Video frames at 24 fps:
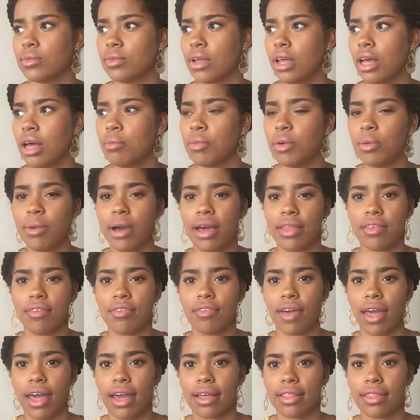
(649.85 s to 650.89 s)
humbled by the
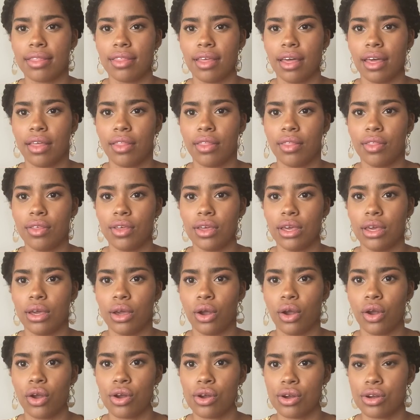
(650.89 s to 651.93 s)
fact that the
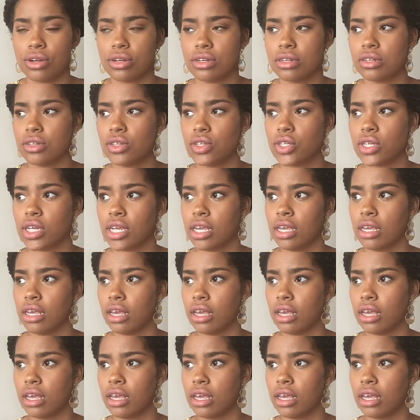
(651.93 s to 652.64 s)
urge